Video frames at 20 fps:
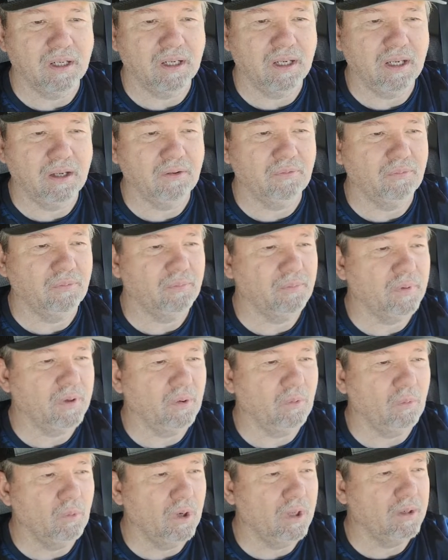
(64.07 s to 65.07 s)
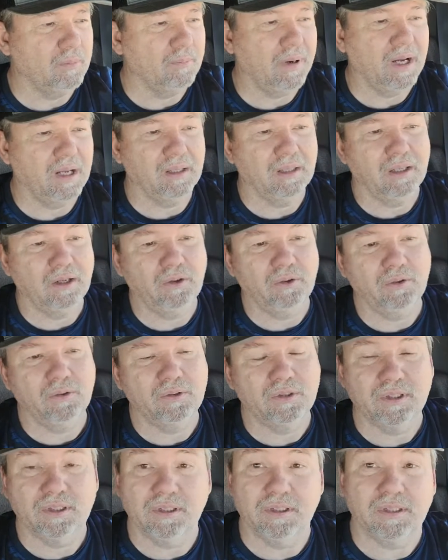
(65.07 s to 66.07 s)
to give one of my
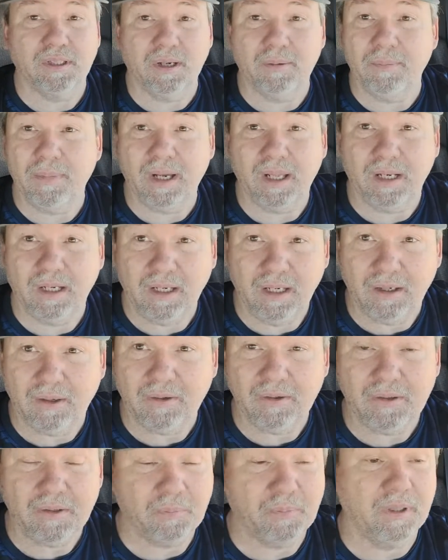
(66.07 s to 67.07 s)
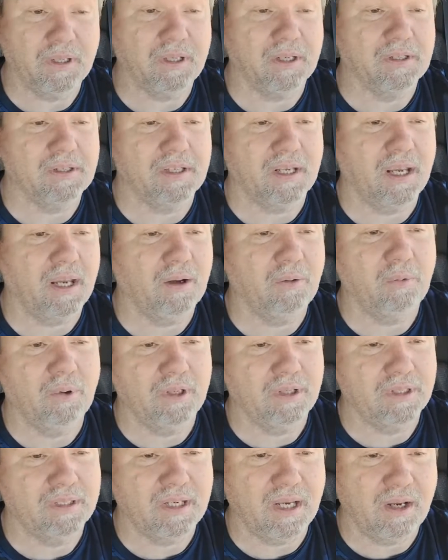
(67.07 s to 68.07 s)
loads to somebody else because I
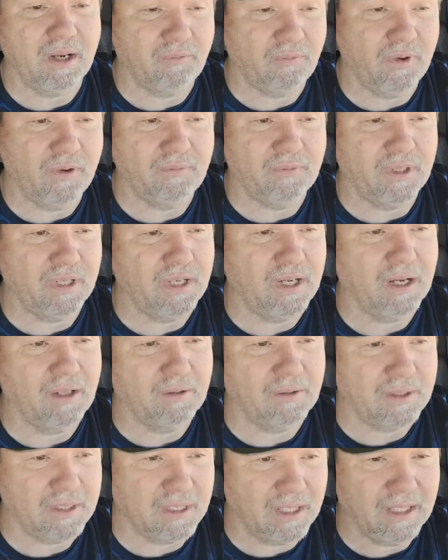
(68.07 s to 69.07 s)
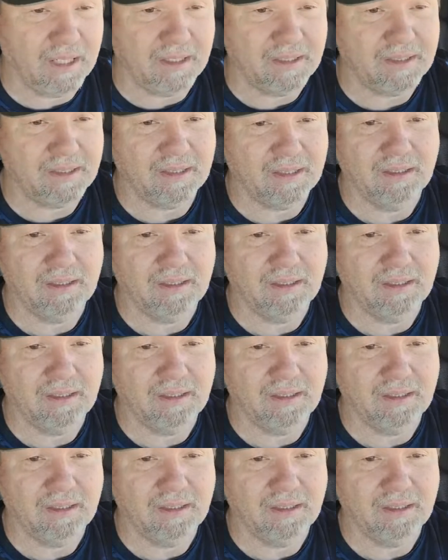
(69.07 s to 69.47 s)
wouldn't take $50 less.